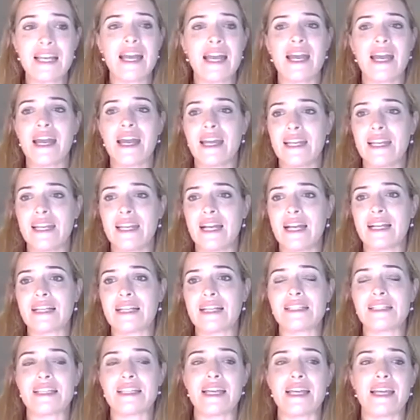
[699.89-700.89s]
And like I
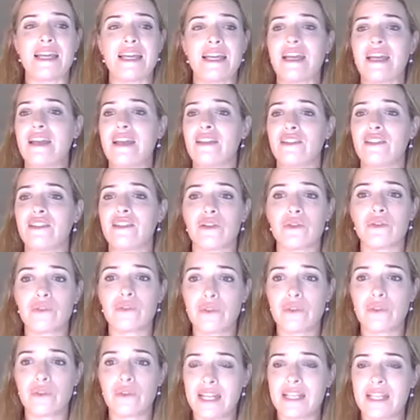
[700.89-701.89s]
say, it's a
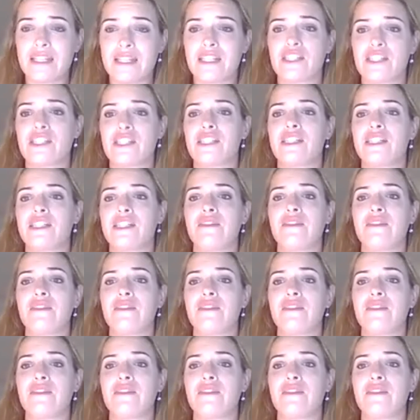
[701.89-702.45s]
great initiative